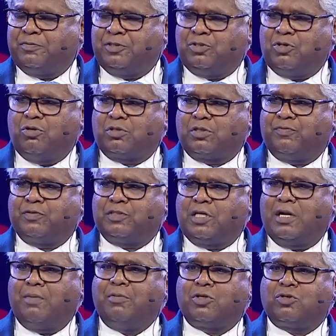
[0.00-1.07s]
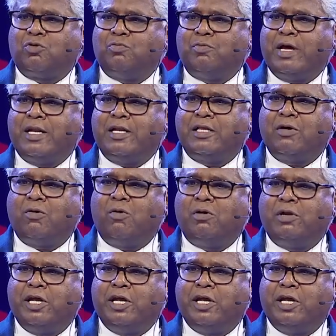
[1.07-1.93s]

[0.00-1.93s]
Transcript: Joseph is the number two man in the whole